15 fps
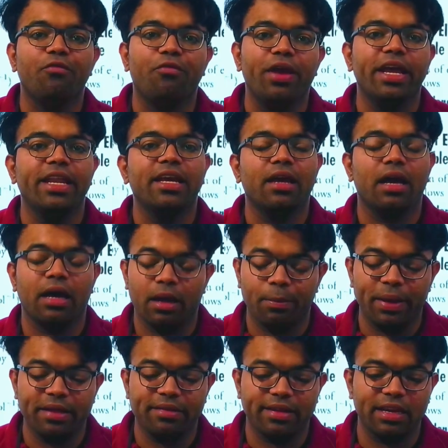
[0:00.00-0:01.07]

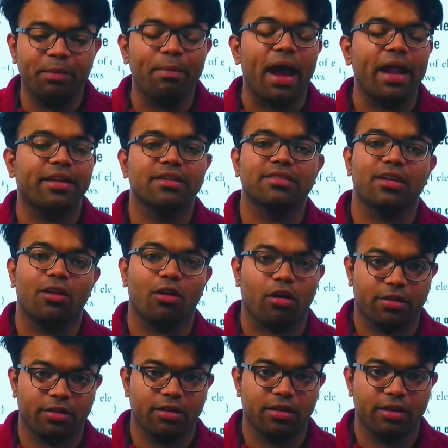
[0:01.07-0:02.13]
basically matters a
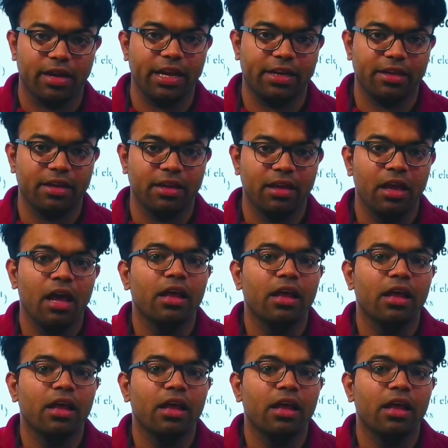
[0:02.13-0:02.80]
lot, right?